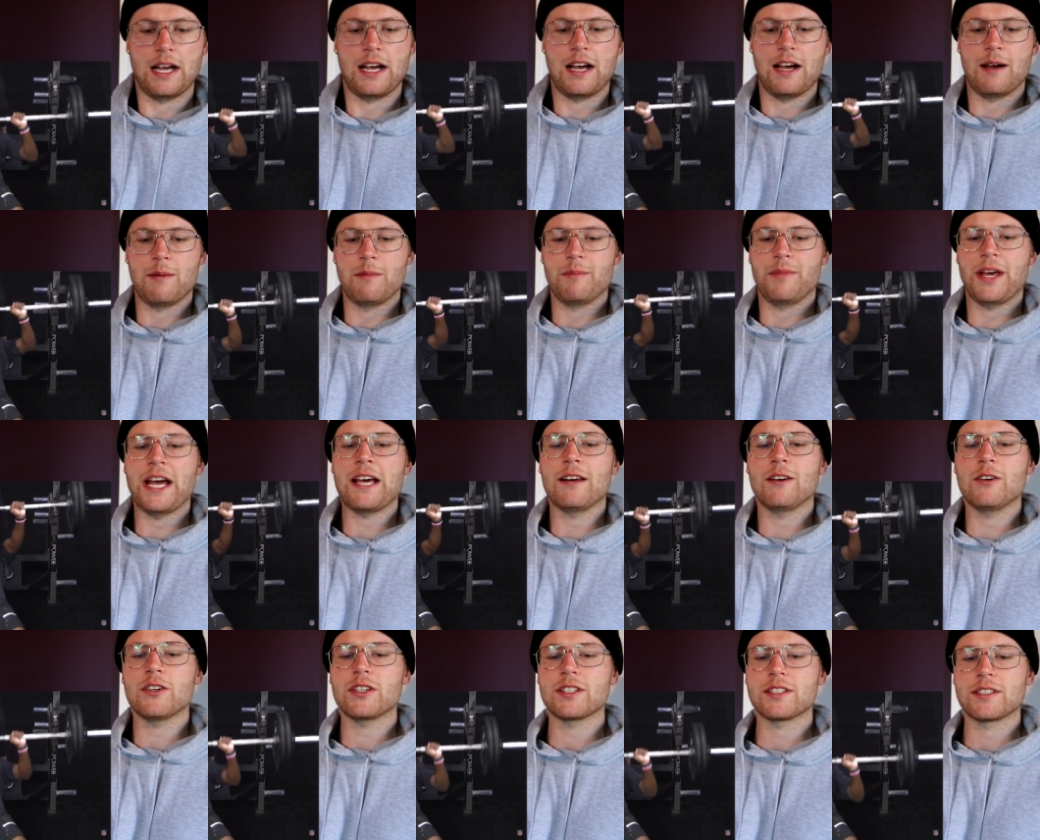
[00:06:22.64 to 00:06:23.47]
Um, that
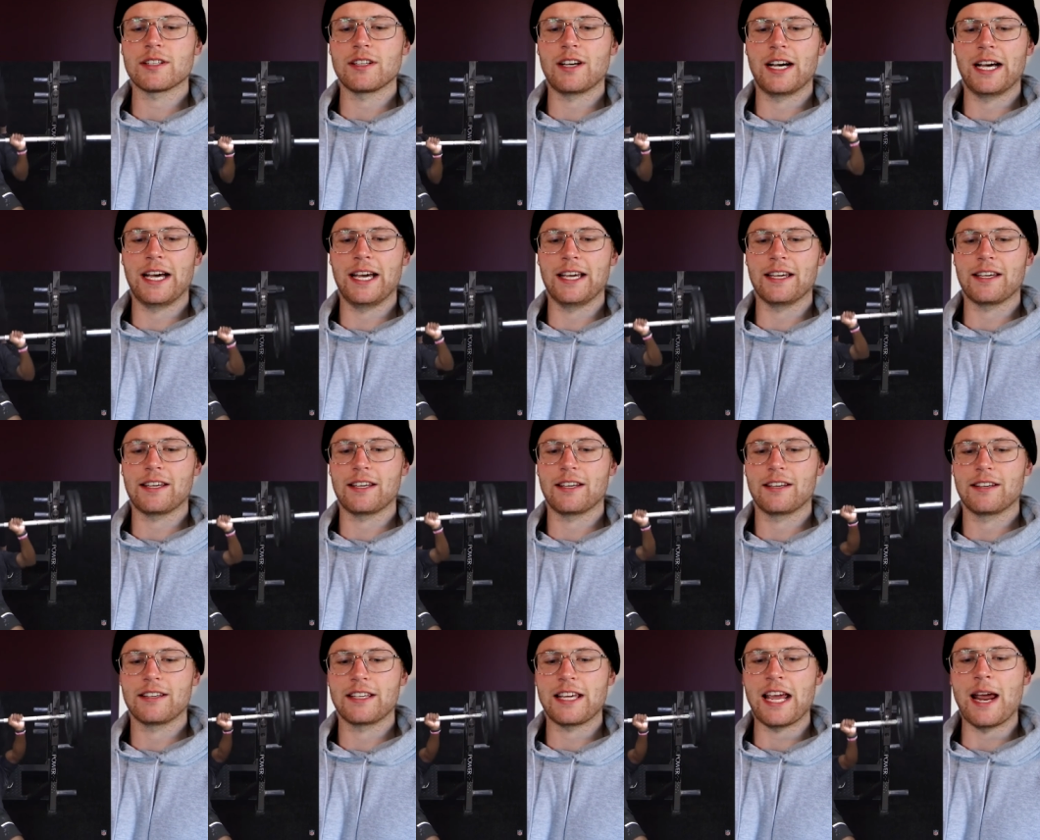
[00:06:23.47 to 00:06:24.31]
looks like
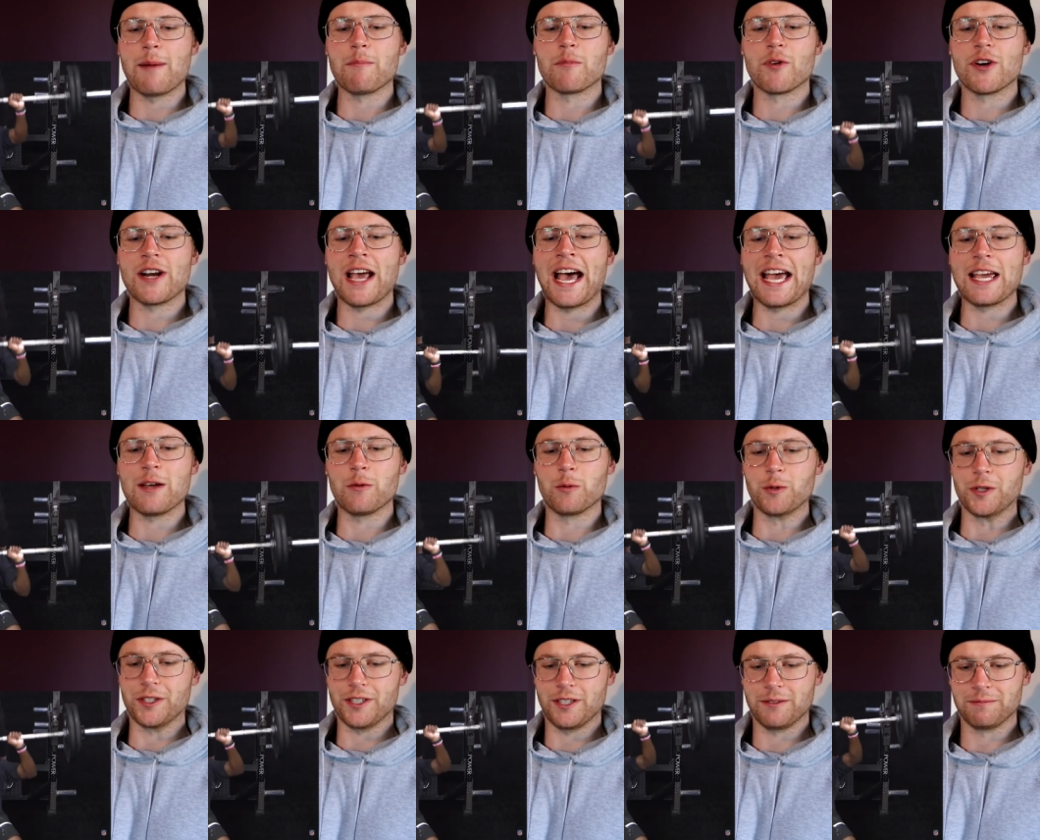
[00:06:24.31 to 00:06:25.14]
Cameron
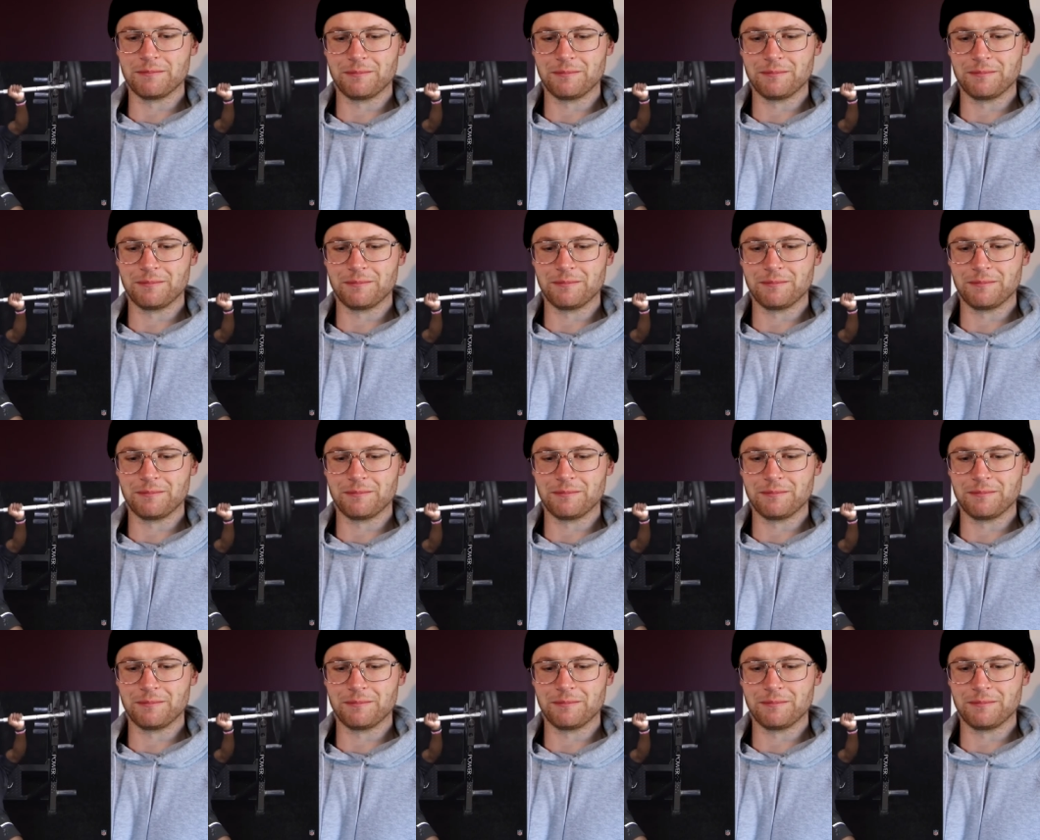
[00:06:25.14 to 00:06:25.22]
Hayward.